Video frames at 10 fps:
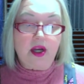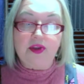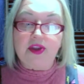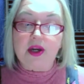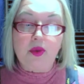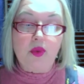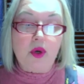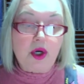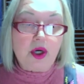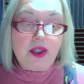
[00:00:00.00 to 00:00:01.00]
Their
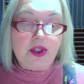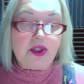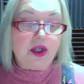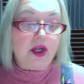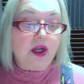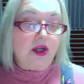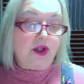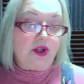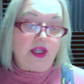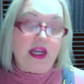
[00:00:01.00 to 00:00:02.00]
words
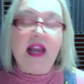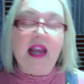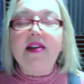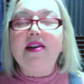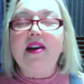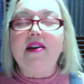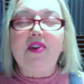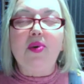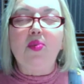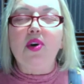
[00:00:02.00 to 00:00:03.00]
to the end of
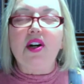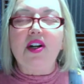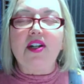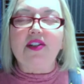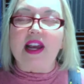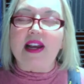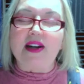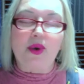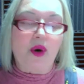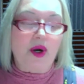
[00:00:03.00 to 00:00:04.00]
the world,"
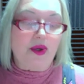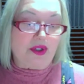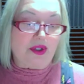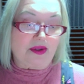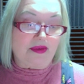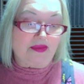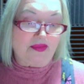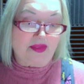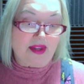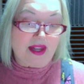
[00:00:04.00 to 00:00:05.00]
end quote.
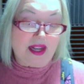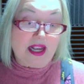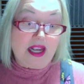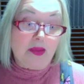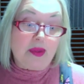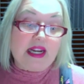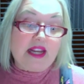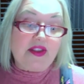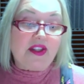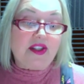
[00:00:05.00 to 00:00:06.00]

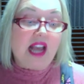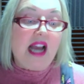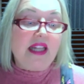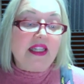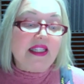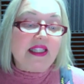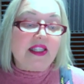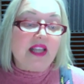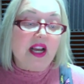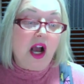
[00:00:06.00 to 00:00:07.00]
Beneath the
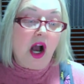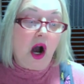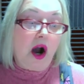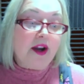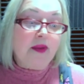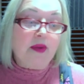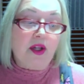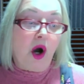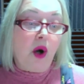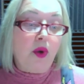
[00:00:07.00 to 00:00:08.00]
silence,
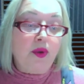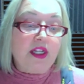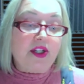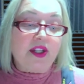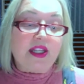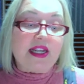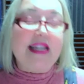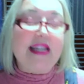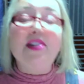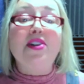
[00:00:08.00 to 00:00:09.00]
audible only to the
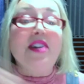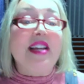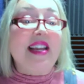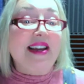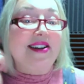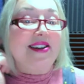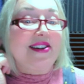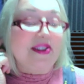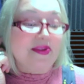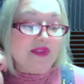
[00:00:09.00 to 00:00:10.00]
inner
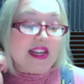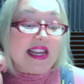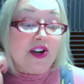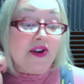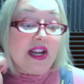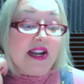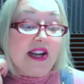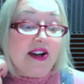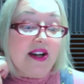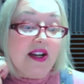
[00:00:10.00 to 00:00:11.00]

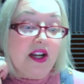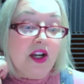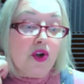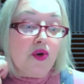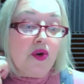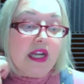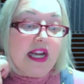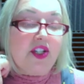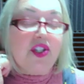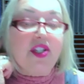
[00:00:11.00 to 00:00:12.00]
ear,
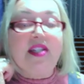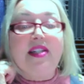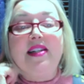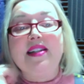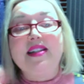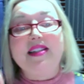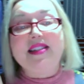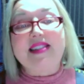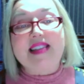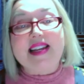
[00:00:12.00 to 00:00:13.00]
creation
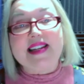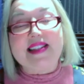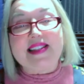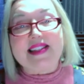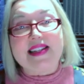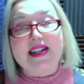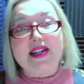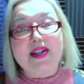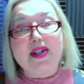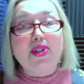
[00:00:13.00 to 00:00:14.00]
sings
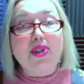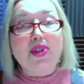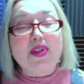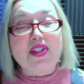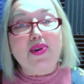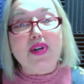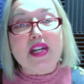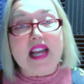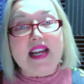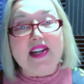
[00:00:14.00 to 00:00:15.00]
to its
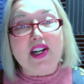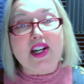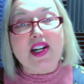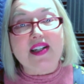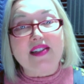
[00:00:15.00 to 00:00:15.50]
creator.